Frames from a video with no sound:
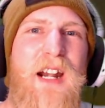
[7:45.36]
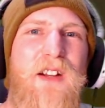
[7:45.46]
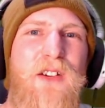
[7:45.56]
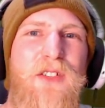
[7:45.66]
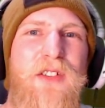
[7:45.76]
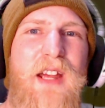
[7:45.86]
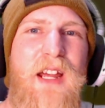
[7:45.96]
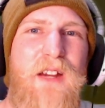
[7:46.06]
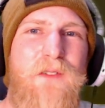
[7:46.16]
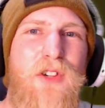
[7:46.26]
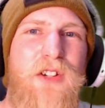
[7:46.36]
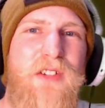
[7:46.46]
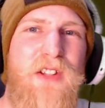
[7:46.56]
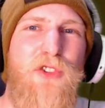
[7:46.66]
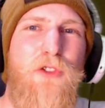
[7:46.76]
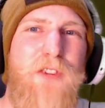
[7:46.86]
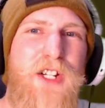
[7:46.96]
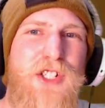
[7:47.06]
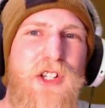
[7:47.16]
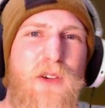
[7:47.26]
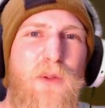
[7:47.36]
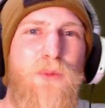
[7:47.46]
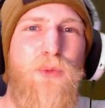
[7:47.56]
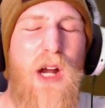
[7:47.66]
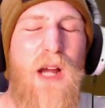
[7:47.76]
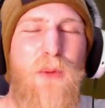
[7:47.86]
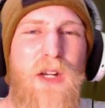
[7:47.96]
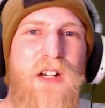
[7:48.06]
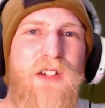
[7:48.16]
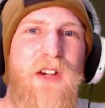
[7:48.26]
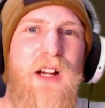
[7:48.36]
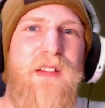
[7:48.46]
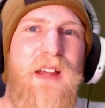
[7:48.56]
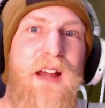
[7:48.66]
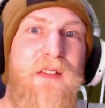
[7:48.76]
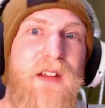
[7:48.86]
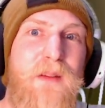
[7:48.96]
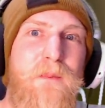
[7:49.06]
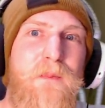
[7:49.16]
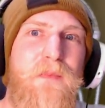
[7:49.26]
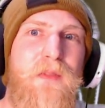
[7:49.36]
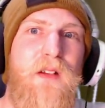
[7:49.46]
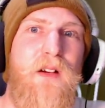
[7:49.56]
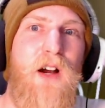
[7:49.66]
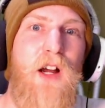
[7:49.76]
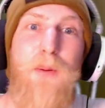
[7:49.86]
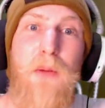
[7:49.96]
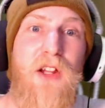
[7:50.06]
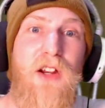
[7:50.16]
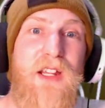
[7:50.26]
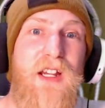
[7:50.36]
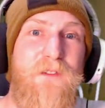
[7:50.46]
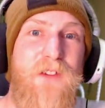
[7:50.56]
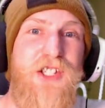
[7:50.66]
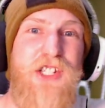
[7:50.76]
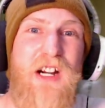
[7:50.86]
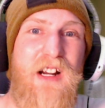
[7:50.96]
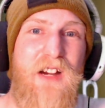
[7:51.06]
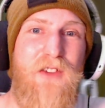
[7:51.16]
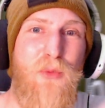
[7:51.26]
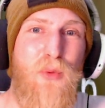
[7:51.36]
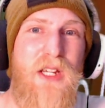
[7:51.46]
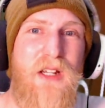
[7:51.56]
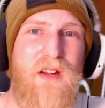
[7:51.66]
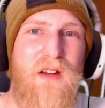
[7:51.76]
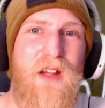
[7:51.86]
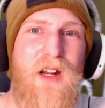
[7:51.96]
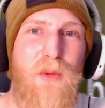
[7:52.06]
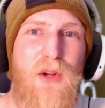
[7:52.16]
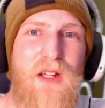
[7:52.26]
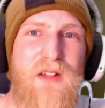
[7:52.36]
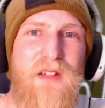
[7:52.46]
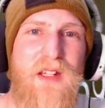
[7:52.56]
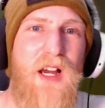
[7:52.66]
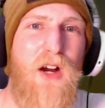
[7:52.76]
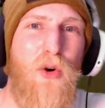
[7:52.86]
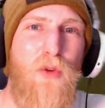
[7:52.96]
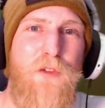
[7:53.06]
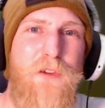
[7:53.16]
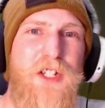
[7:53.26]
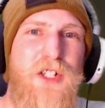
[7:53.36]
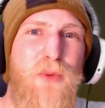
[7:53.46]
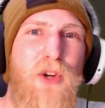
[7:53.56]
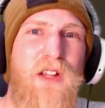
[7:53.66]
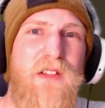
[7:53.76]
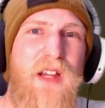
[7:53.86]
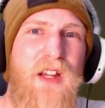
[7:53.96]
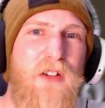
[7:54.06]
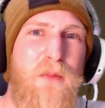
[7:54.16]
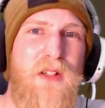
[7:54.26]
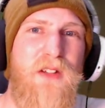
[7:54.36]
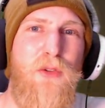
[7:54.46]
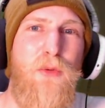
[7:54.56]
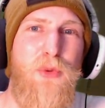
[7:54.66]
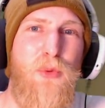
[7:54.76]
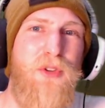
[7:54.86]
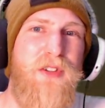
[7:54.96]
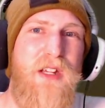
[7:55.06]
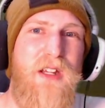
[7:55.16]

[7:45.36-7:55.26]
added on to every single feature right when I decide to add them. I'd probably only get a feature added every week, and I won't get to see how all the features work in tandem until towards the